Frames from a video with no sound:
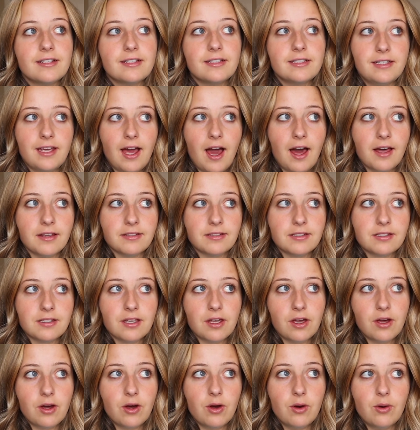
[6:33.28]
yeah,
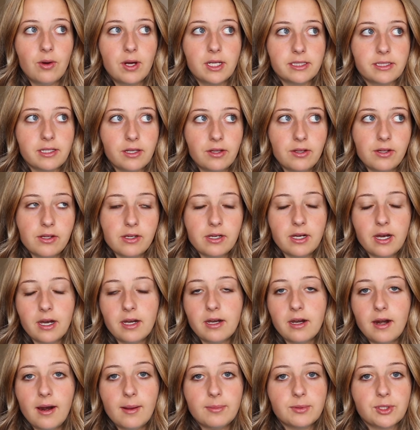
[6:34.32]
so Dylan
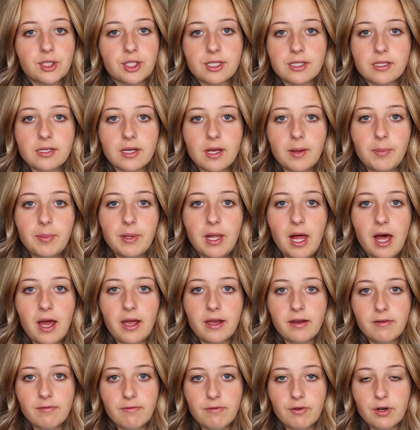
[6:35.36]
ended up just
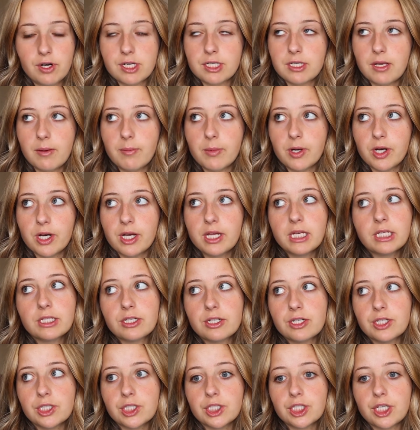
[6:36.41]
applying for summer
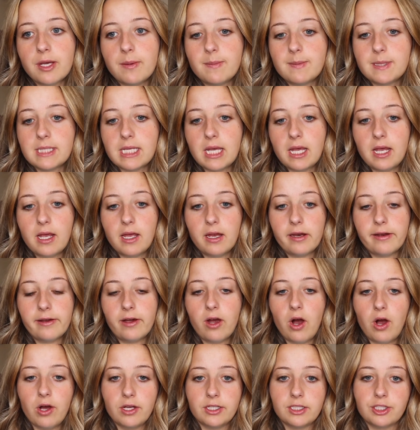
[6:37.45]
internships and
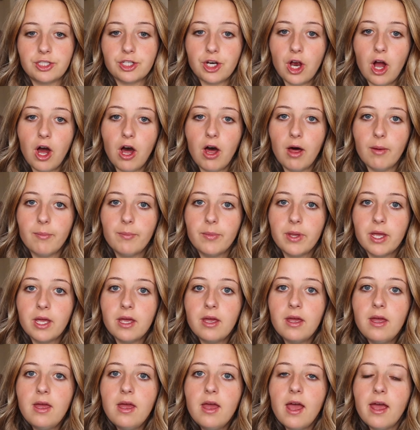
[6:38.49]
got his job.
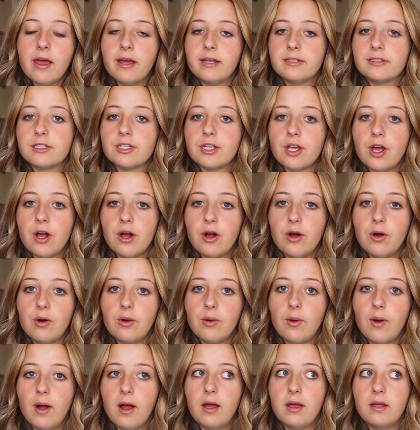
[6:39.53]
And
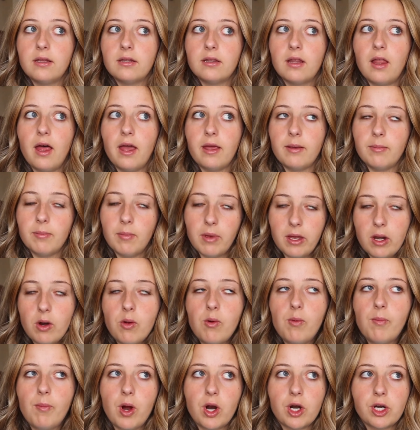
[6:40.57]
so like
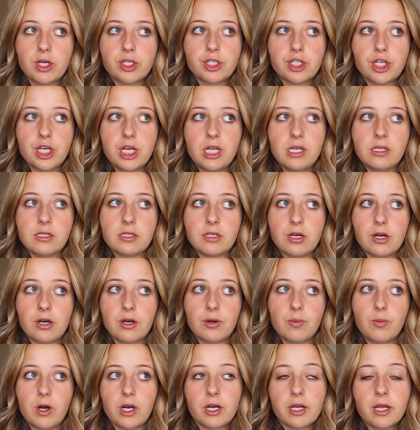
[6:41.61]
middle March he
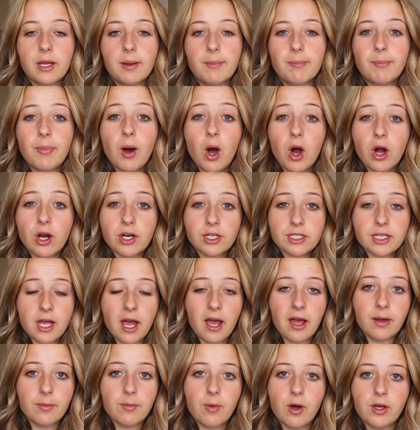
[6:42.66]
started working
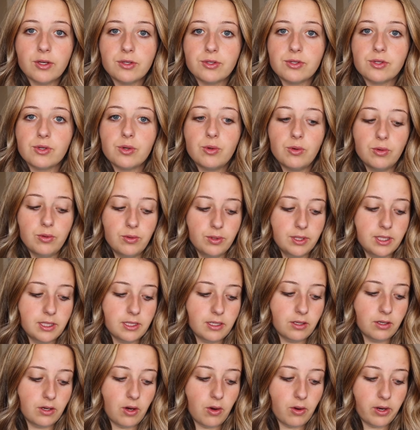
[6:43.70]
part-time while school was
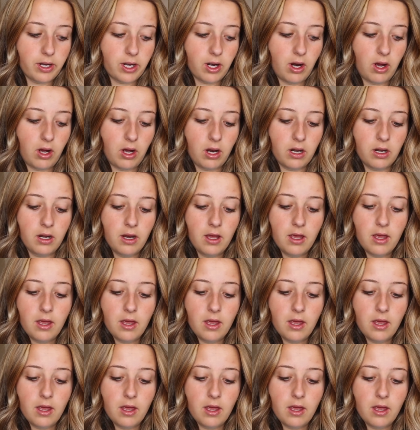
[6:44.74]
still going on,